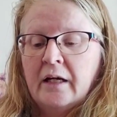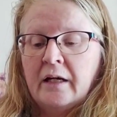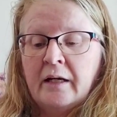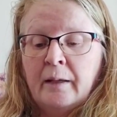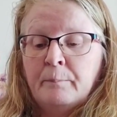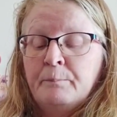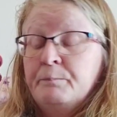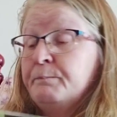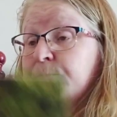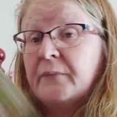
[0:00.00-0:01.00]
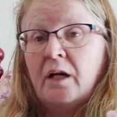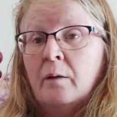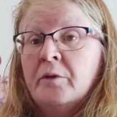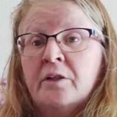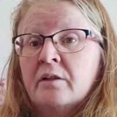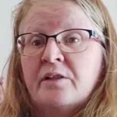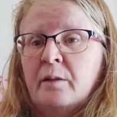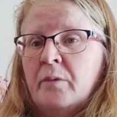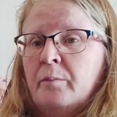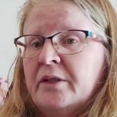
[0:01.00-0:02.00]
I'm going to go
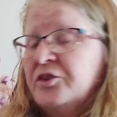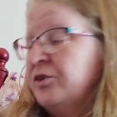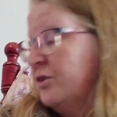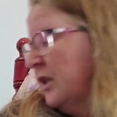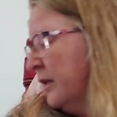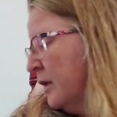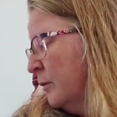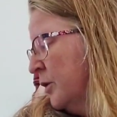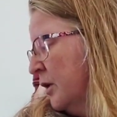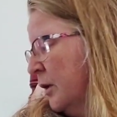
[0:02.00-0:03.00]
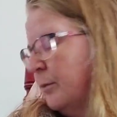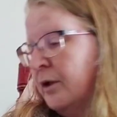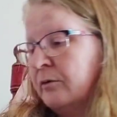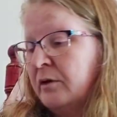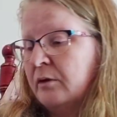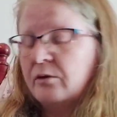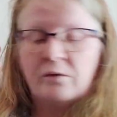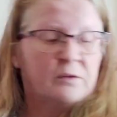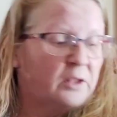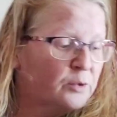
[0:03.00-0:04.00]
take my pictures and I'm going to upload
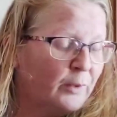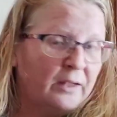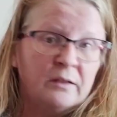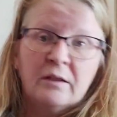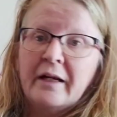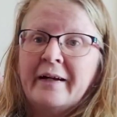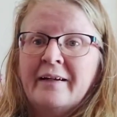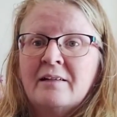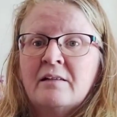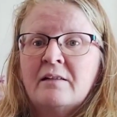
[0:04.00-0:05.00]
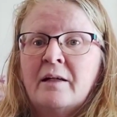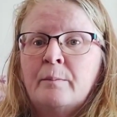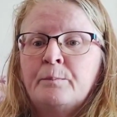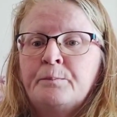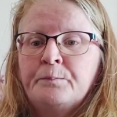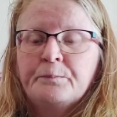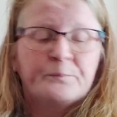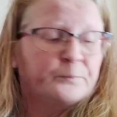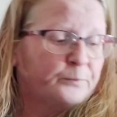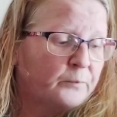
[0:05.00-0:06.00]
those as well. And
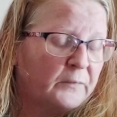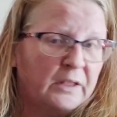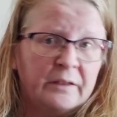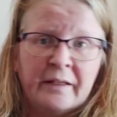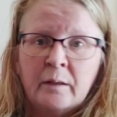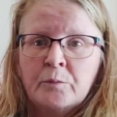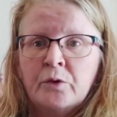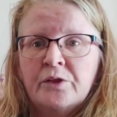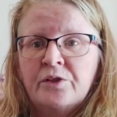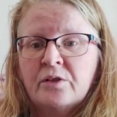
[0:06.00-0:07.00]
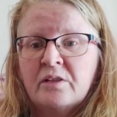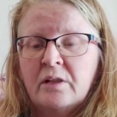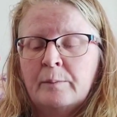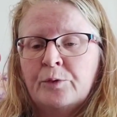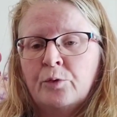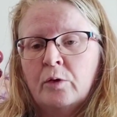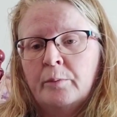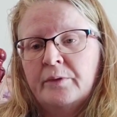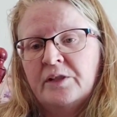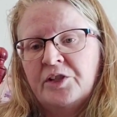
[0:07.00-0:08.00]
then I'm going to just
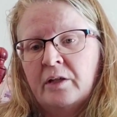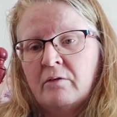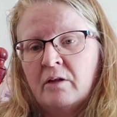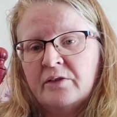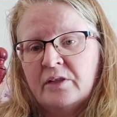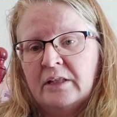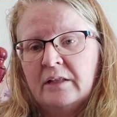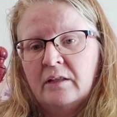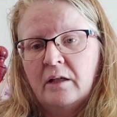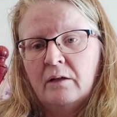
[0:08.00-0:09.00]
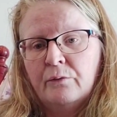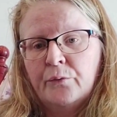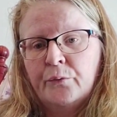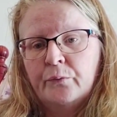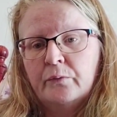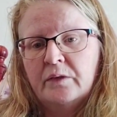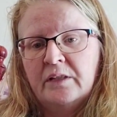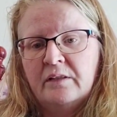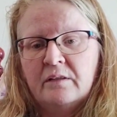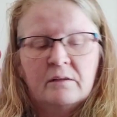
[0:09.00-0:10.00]
absorb the generosity of
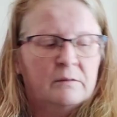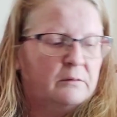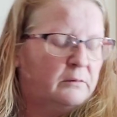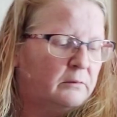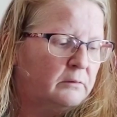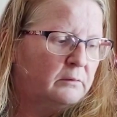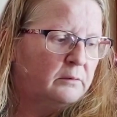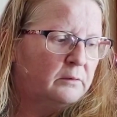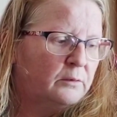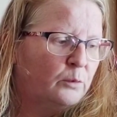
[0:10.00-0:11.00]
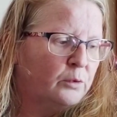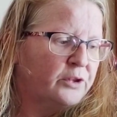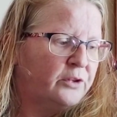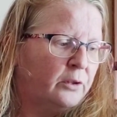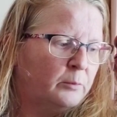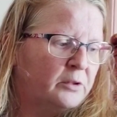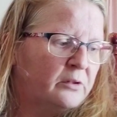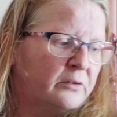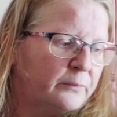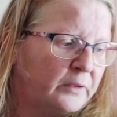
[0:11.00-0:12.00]
these gorgeous
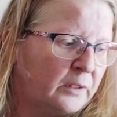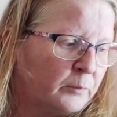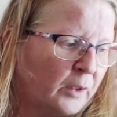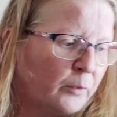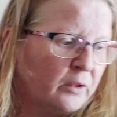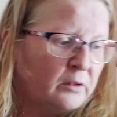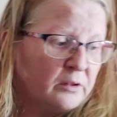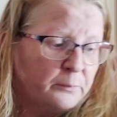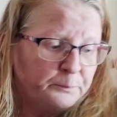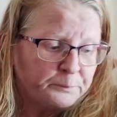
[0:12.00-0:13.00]
humans in my world